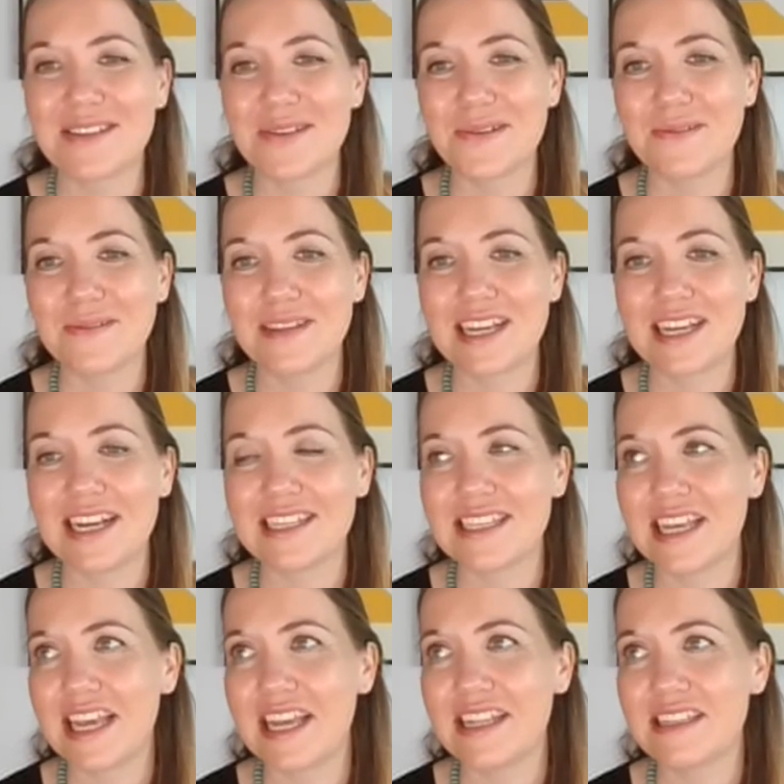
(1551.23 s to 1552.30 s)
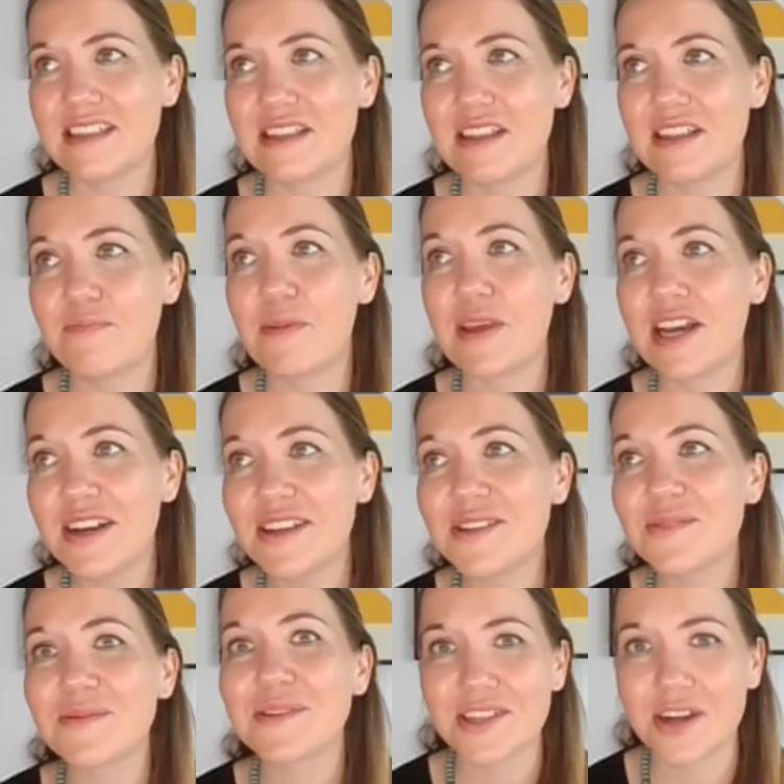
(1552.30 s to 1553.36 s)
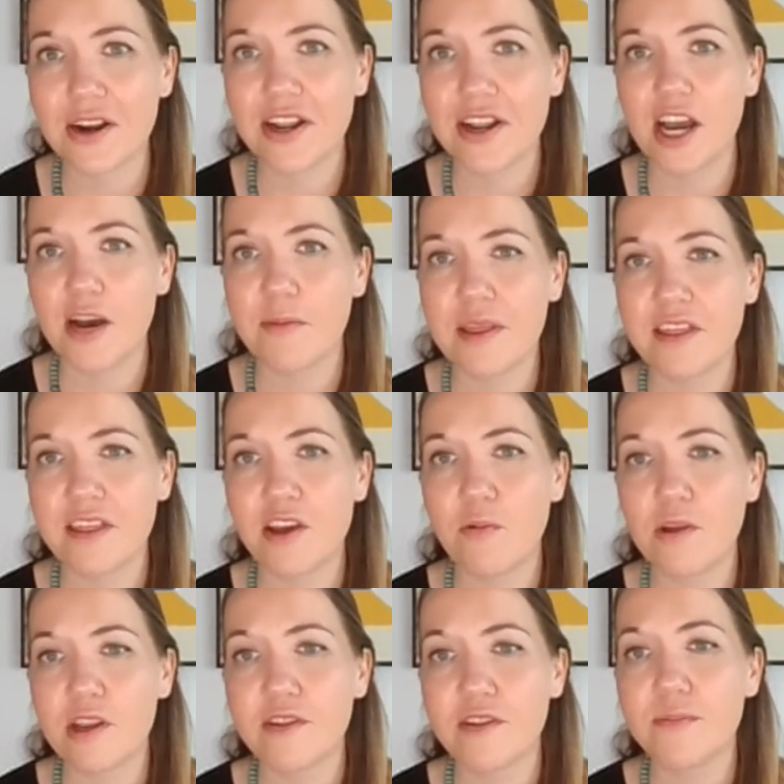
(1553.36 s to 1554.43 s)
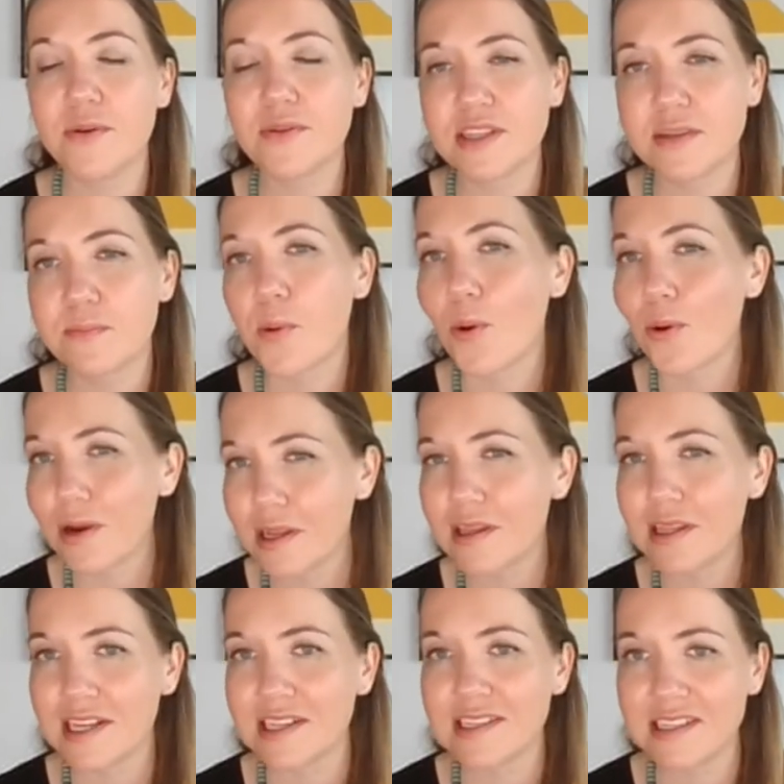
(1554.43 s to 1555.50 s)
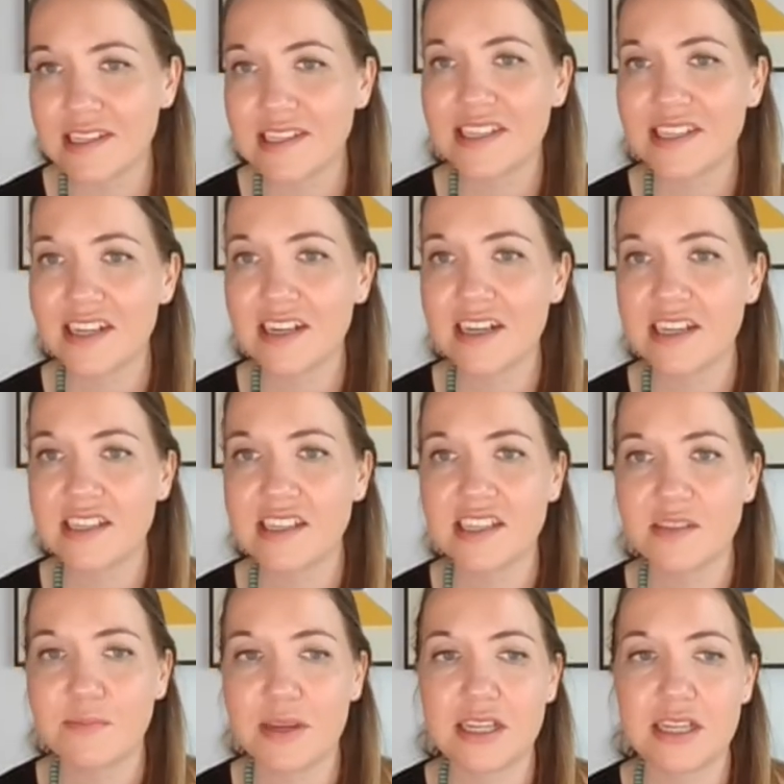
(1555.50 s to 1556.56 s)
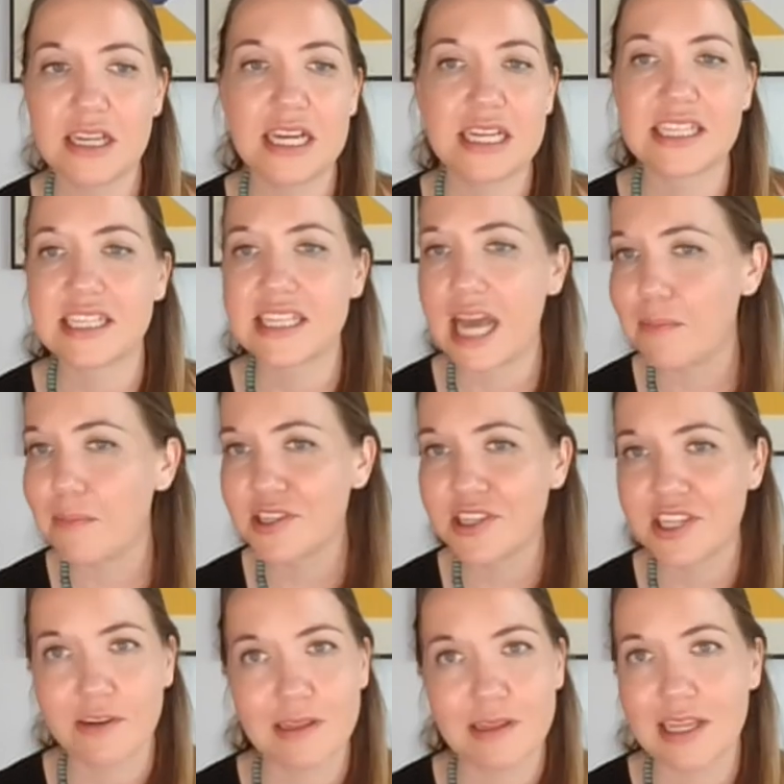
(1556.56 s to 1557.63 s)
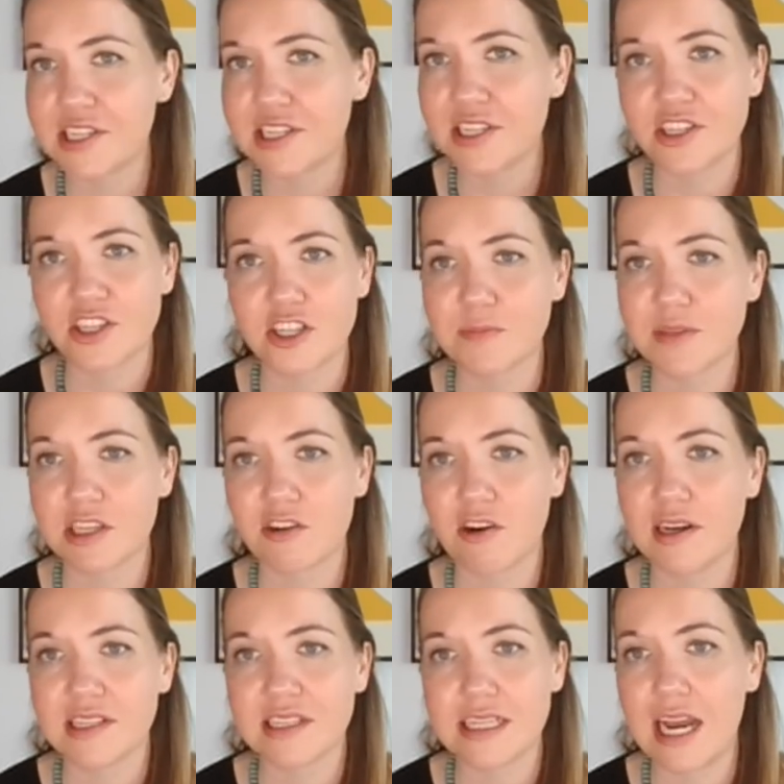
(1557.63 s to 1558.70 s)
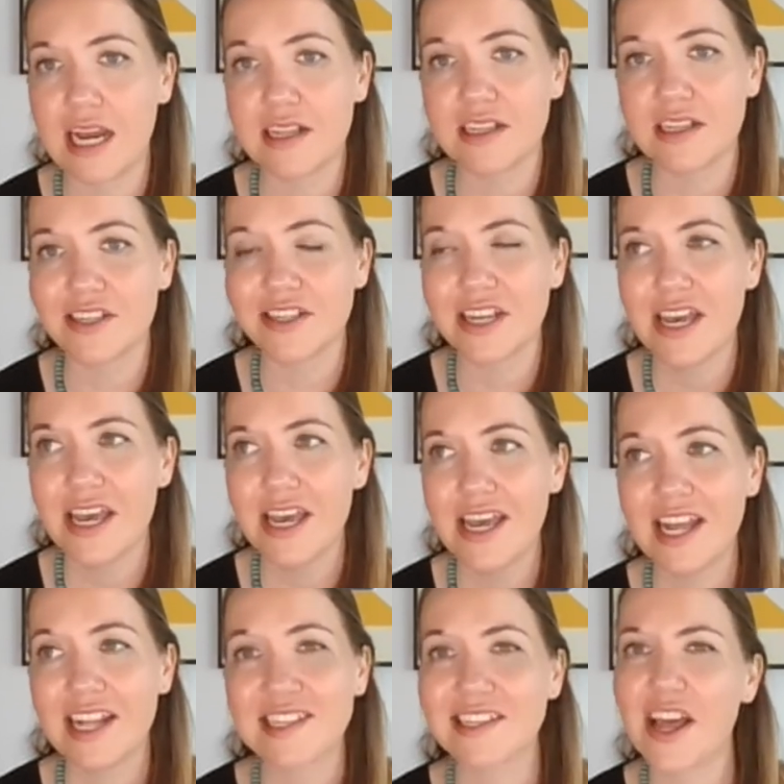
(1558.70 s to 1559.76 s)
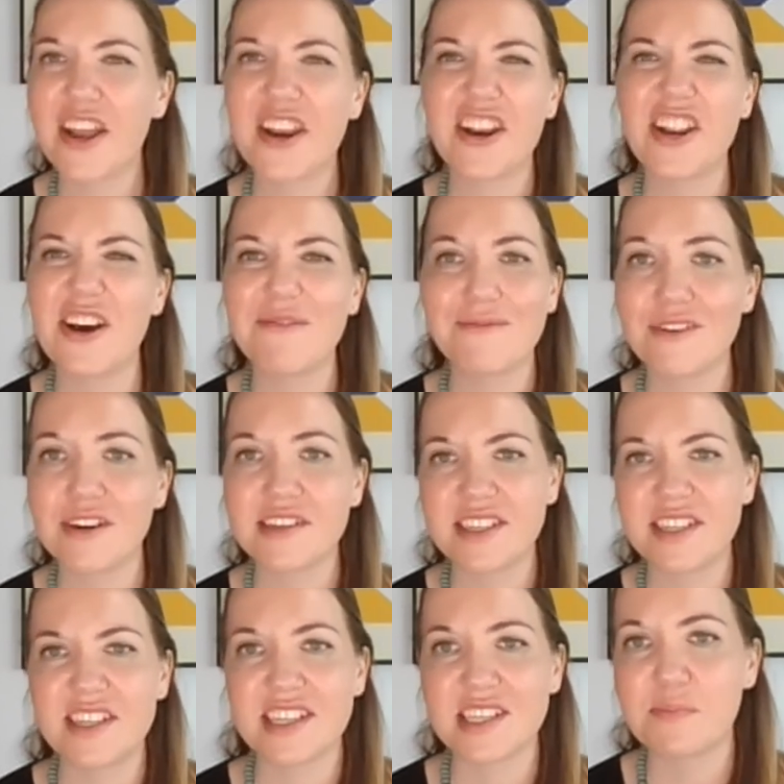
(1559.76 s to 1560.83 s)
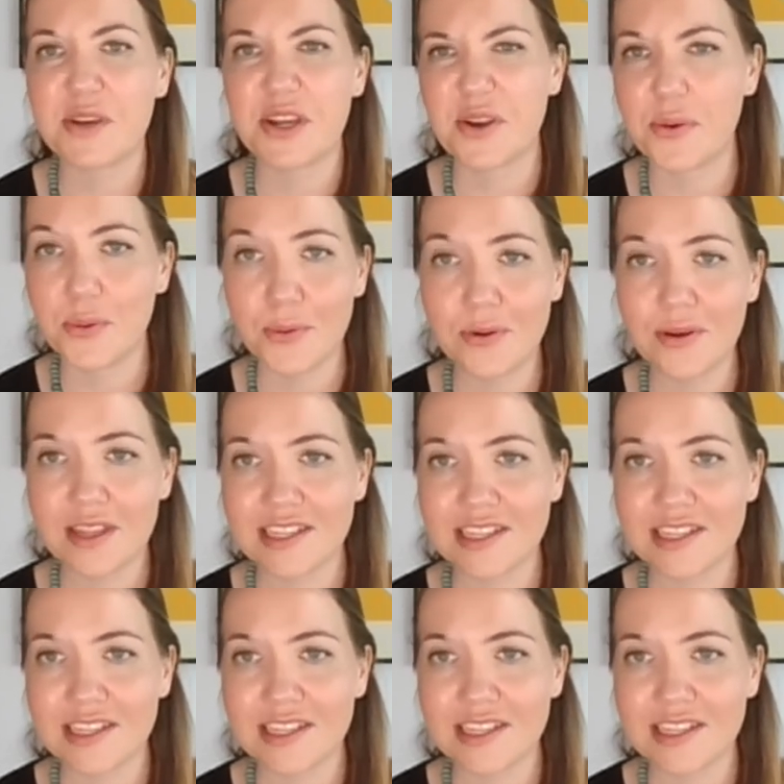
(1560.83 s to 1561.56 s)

So like I say, because we're starting up, I think one of the most important things this year has just been establishing relationships across the island. It's not enough for us to just be a Nuuk.